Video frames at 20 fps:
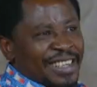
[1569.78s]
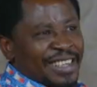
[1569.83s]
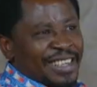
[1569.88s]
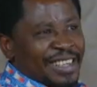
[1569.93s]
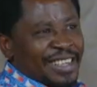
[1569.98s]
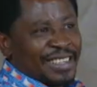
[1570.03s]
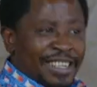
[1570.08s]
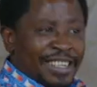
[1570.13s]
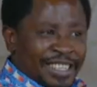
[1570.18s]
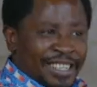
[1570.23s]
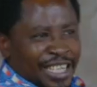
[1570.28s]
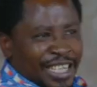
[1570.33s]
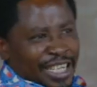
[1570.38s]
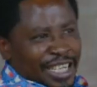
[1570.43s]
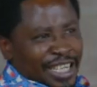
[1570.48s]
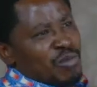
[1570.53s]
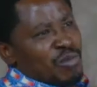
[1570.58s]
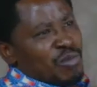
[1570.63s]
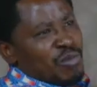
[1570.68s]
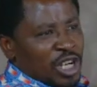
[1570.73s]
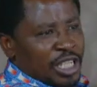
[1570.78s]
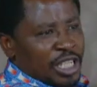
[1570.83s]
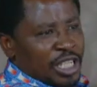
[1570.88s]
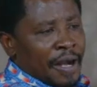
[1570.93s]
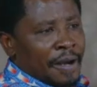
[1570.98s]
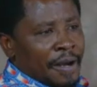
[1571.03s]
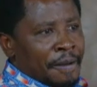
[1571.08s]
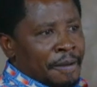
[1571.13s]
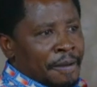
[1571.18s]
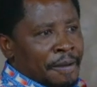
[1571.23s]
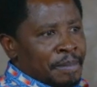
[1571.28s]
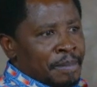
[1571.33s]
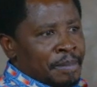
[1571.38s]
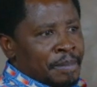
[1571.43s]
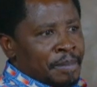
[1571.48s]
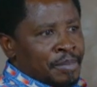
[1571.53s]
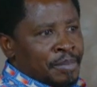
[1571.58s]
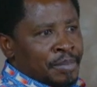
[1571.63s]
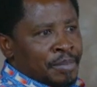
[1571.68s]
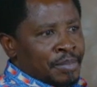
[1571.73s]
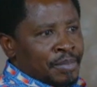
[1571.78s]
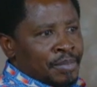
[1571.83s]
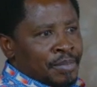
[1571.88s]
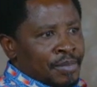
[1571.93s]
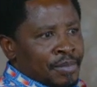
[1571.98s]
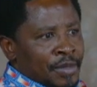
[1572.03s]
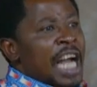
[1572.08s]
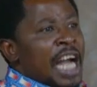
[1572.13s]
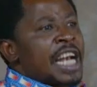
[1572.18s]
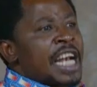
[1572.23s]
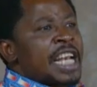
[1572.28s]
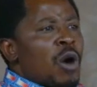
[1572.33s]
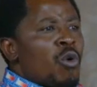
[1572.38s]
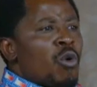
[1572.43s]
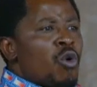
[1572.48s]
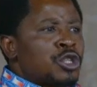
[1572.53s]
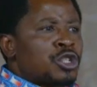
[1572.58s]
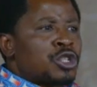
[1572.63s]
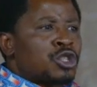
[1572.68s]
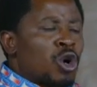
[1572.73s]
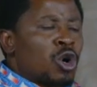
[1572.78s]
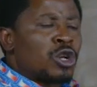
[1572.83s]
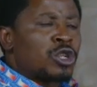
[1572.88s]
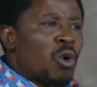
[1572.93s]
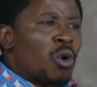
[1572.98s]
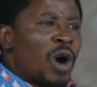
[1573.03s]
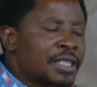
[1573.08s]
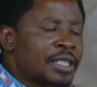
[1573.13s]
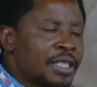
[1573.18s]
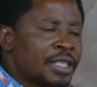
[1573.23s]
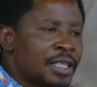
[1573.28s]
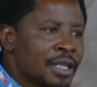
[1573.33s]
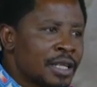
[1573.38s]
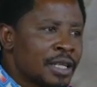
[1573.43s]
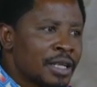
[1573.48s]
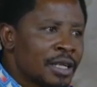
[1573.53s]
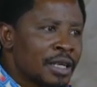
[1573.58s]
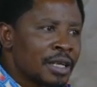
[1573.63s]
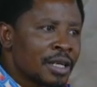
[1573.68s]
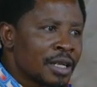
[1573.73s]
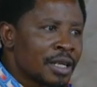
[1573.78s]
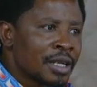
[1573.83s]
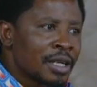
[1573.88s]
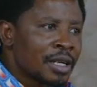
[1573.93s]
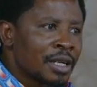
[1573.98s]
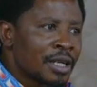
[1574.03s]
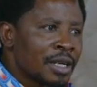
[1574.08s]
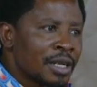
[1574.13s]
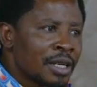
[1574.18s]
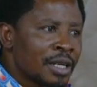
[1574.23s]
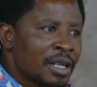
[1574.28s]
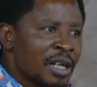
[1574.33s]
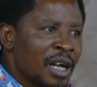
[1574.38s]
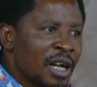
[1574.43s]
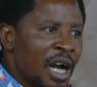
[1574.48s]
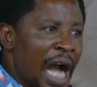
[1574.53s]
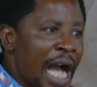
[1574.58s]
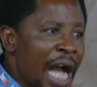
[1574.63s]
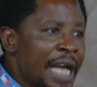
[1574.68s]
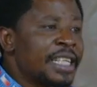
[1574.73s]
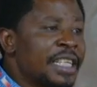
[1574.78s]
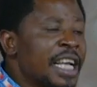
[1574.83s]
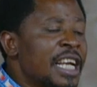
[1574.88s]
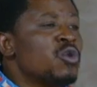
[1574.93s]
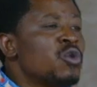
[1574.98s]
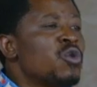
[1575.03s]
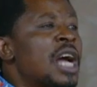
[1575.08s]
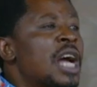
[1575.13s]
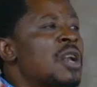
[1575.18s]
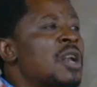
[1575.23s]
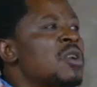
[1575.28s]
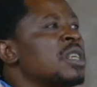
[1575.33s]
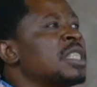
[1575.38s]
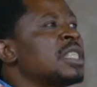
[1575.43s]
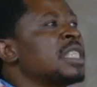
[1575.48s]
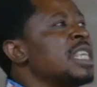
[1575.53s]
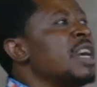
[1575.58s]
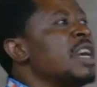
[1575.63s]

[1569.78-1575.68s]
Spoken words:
That is the same water. And there was total what? I said, we are not here